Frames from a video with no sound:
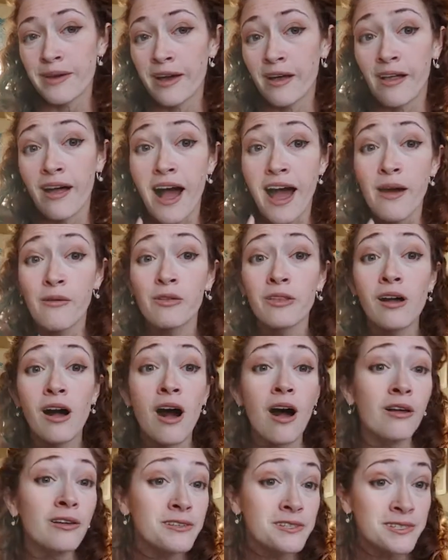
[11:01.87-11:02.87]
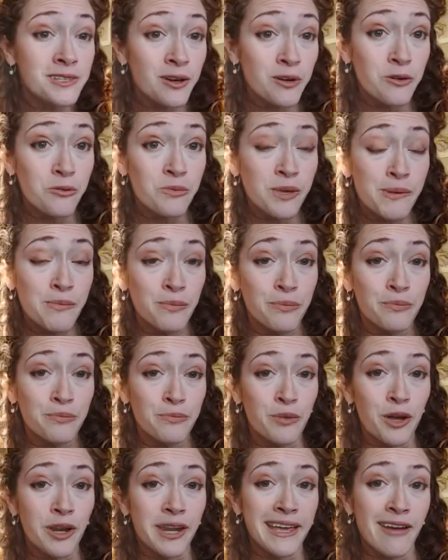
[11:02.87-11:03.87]
bell. I will also be
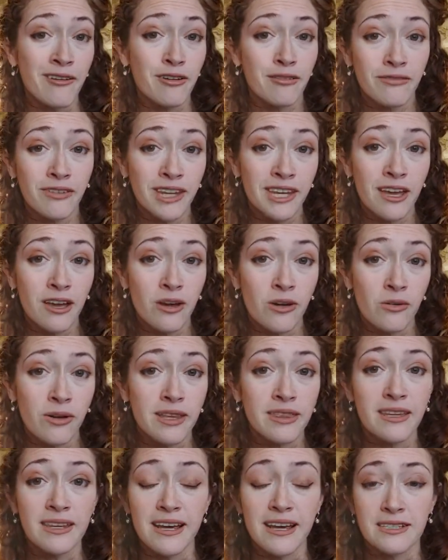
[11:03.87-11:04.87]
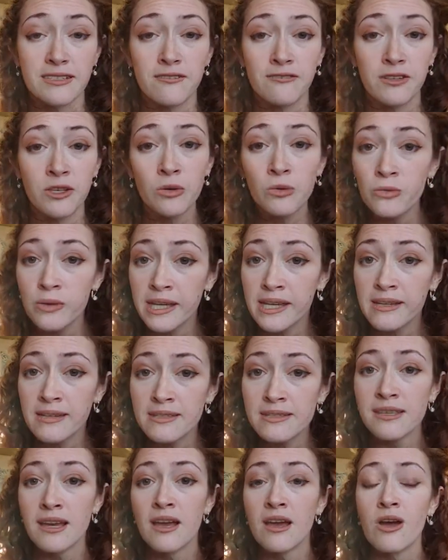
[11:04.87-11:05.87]
putting out a video in the next few
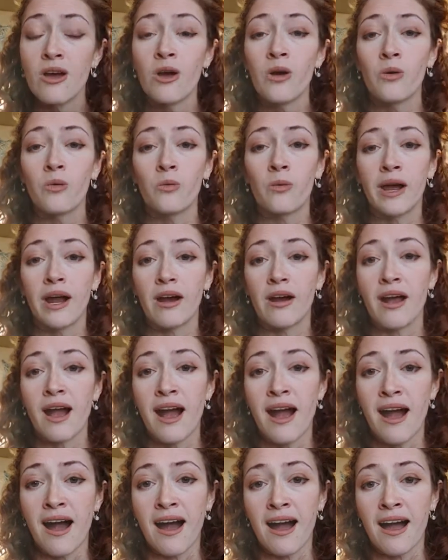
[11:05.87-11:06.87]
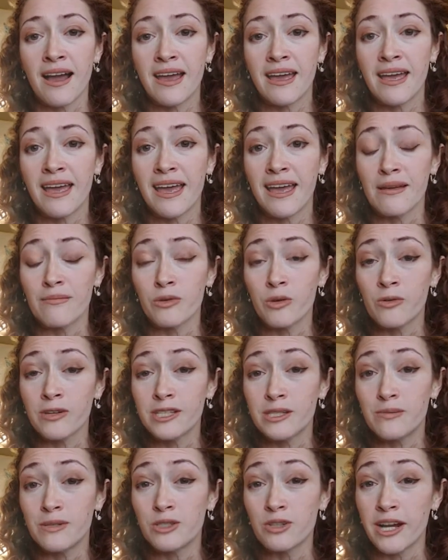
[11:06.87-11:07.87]
weeks where I am
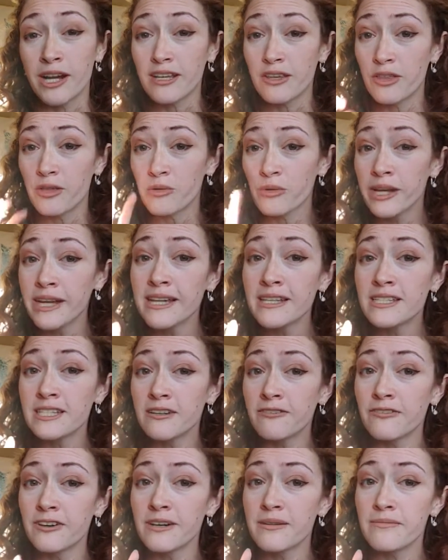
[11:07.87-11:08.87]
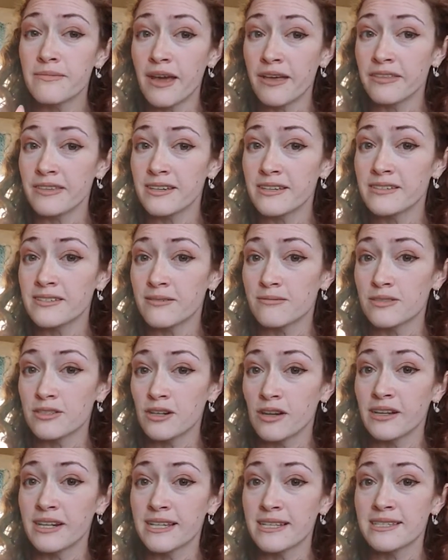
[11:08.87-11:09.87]
going to be trying 3 different methods of
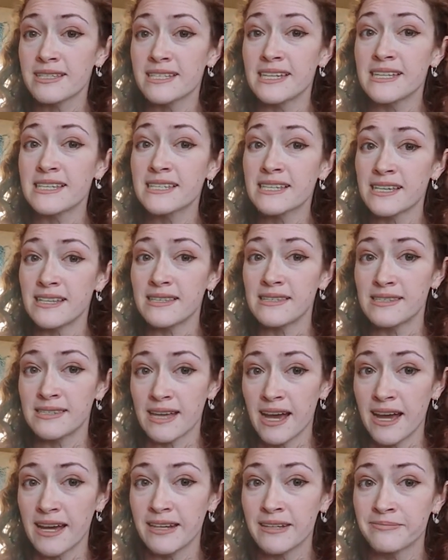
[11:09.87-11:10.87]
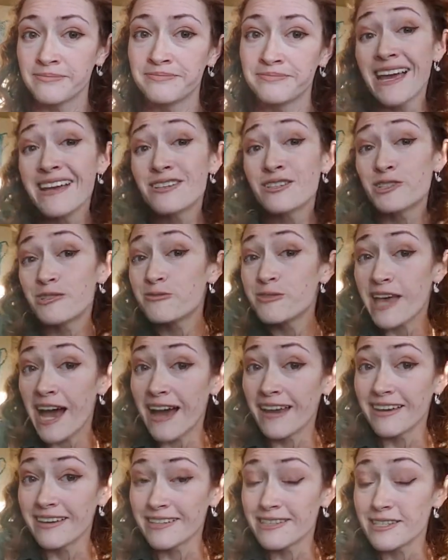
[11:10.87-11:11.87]
starting seeds inside. I can't do
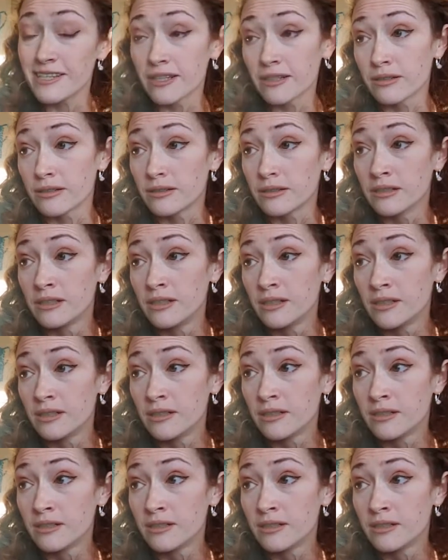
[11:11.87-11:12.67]
that until